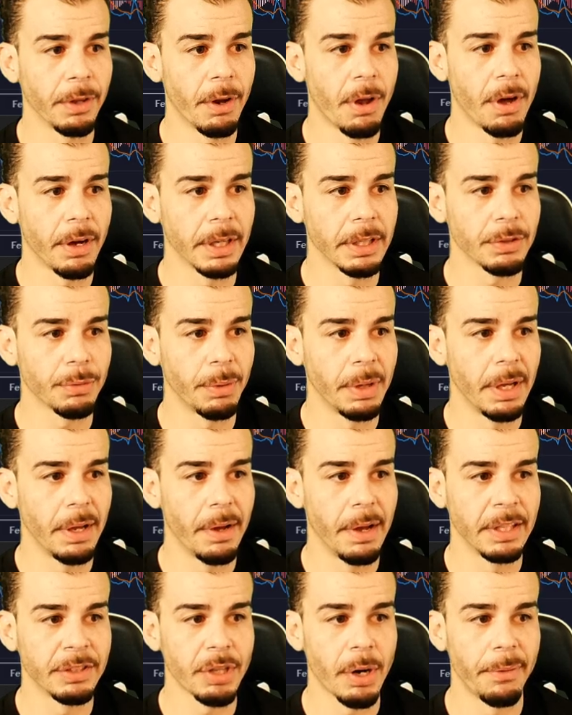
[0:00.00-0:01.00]
longest. We
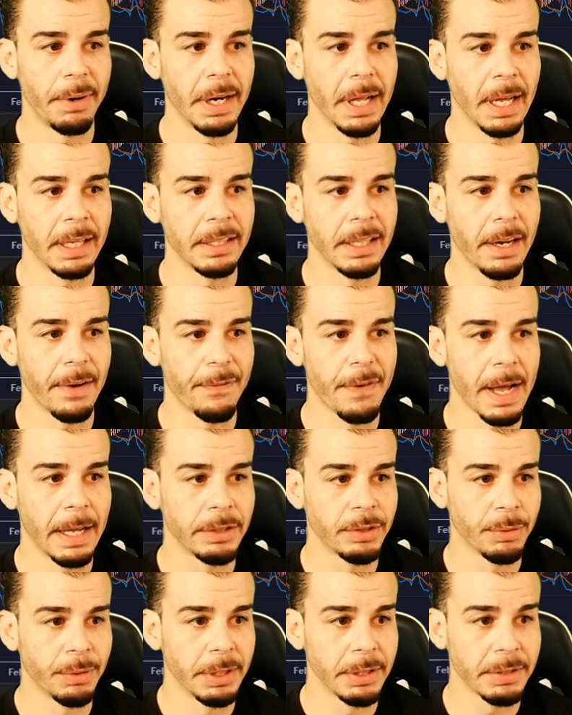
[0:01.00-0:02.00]
it's already identified
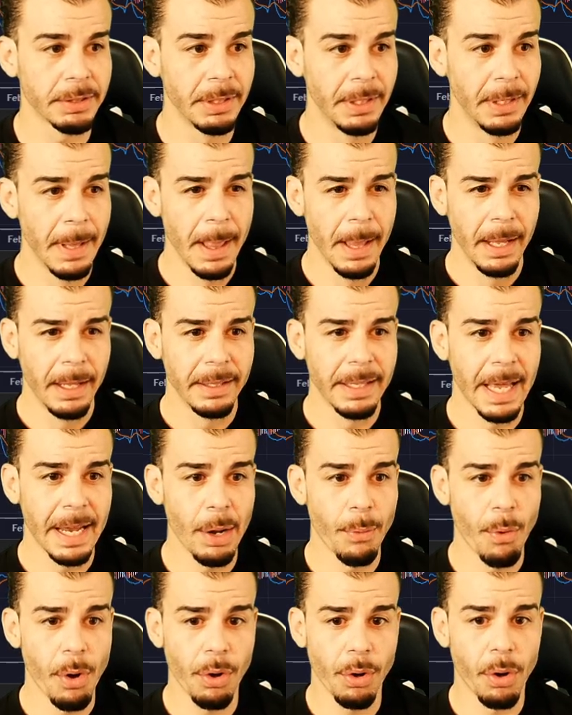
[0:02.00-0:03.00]
to us that
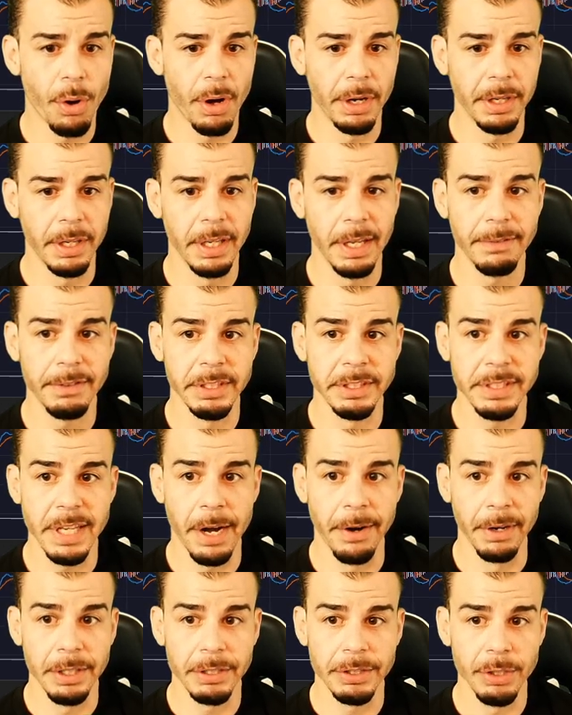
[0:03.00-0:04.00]
it won't go underneath this
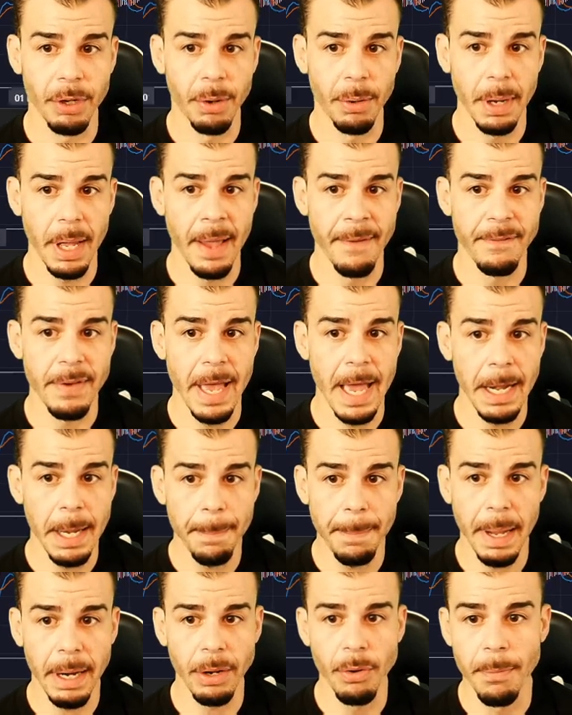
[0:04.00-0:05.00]
area. So if
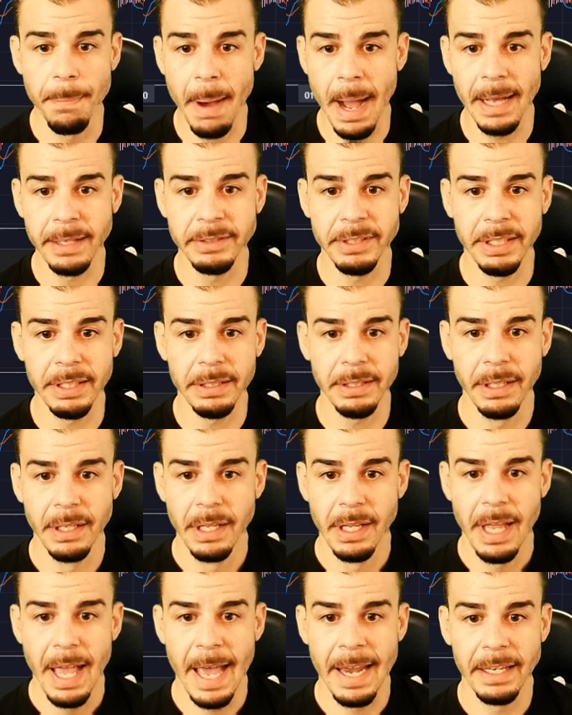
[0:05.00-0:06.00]
anybody who buys in
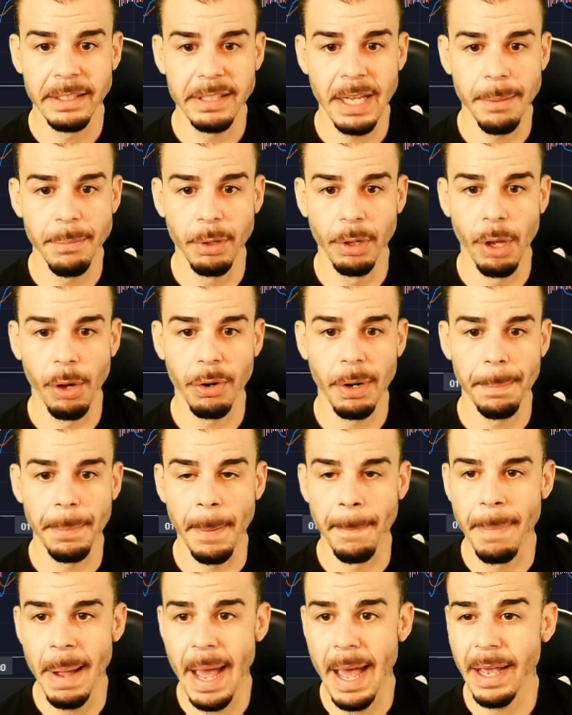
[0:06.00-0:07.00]
anytime you load up your
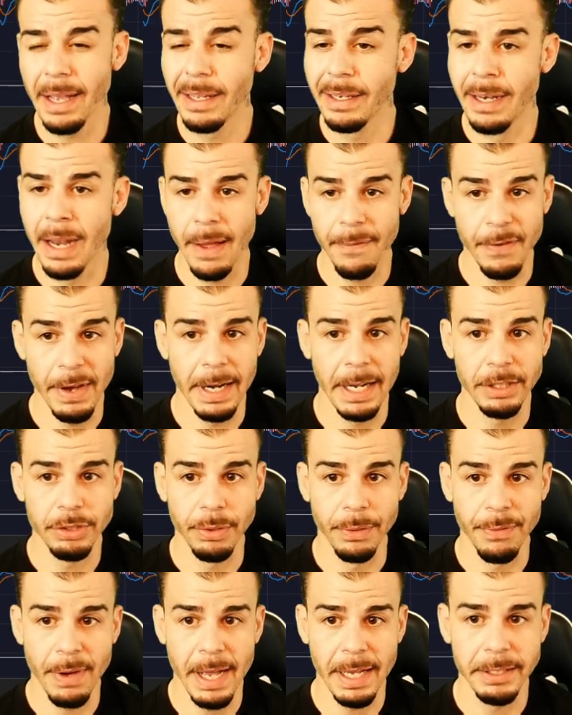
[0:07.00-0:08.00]
bag, not financial
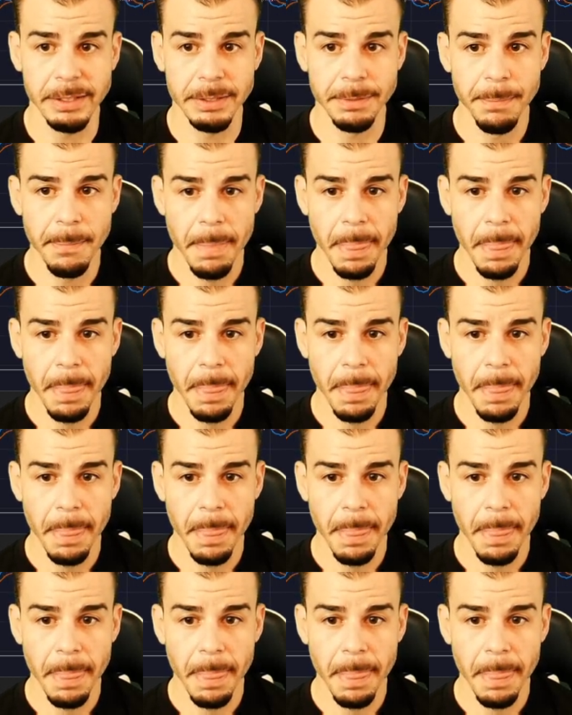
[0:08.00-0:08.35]
advice,